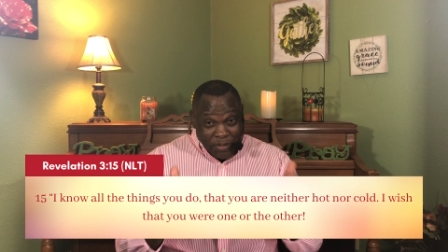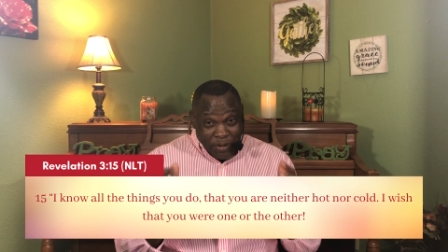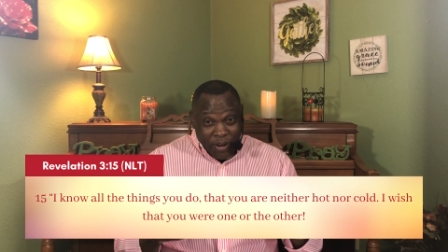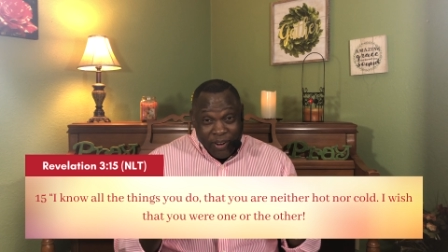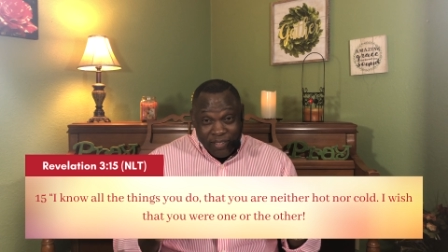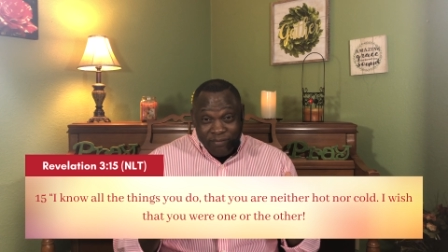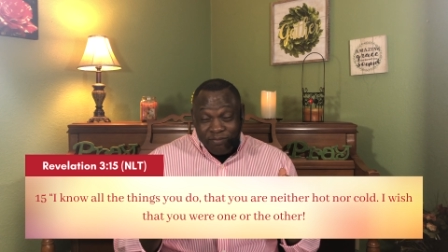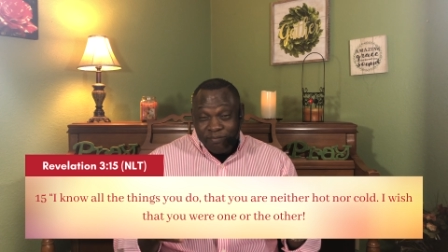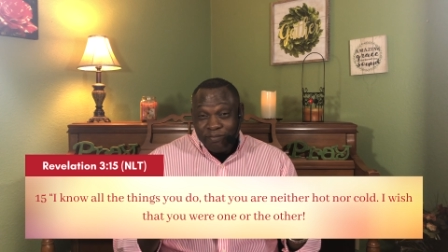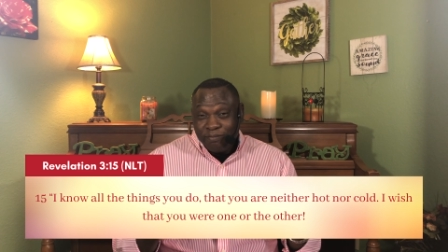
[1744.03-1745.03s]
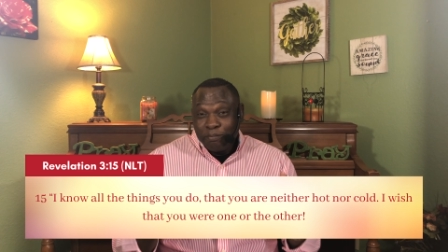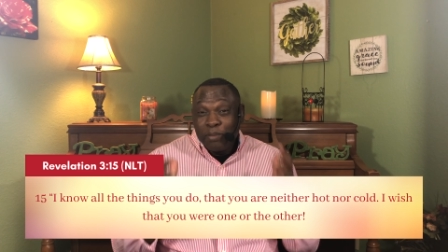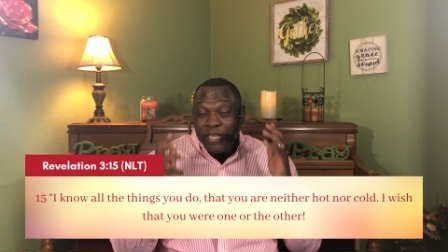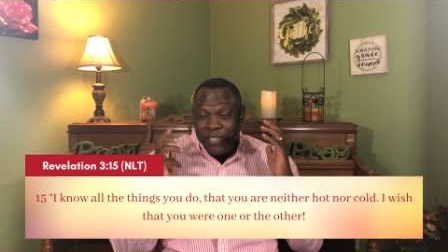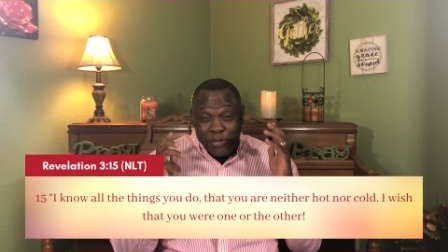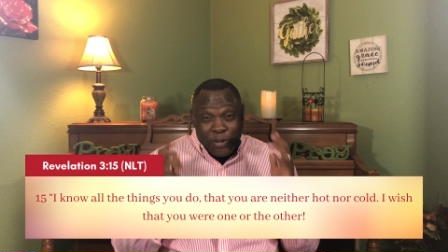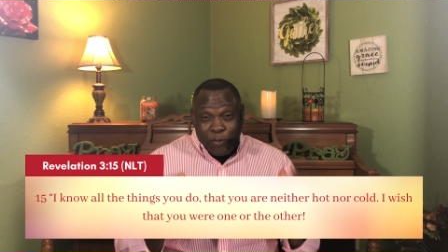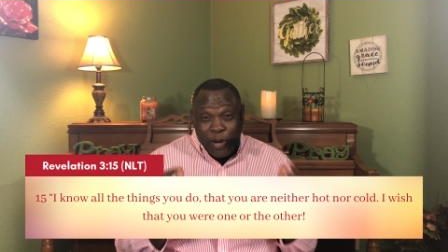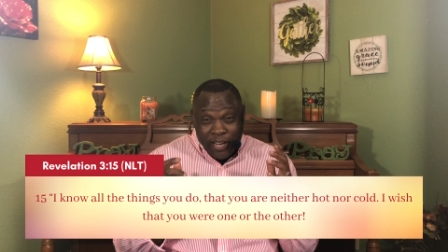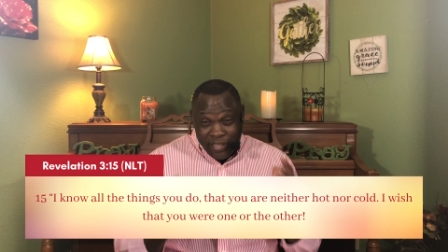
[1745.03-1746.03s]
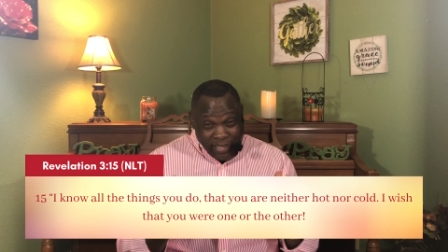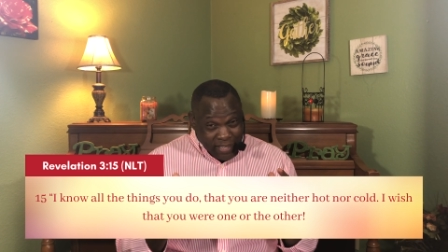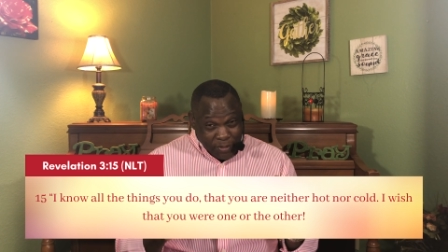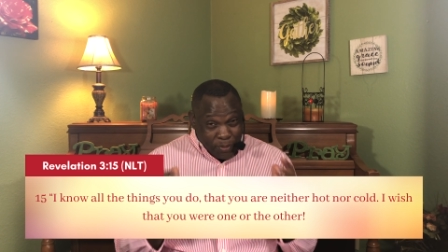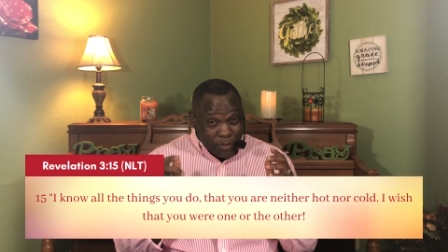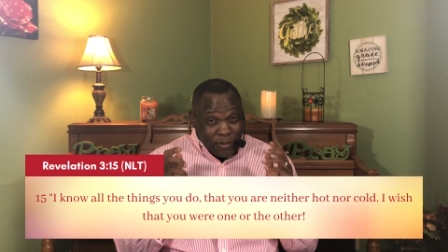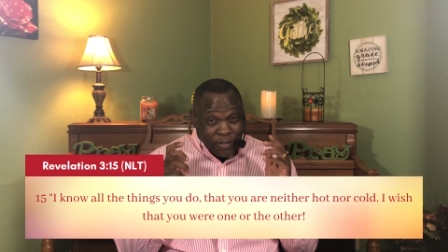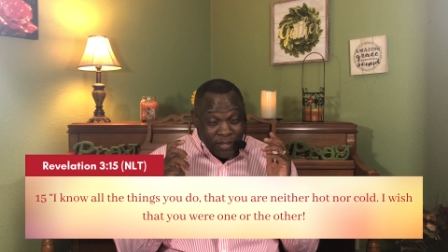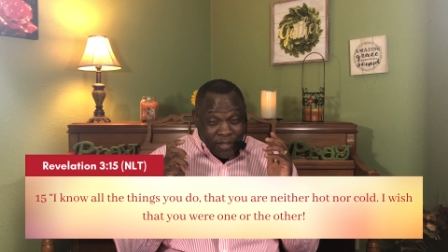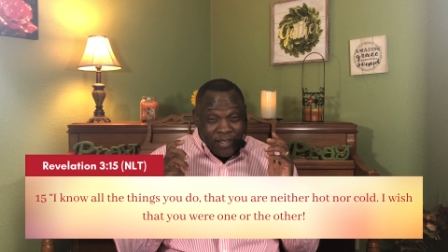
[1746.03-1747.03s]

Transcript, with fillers: you are. But you recognize who you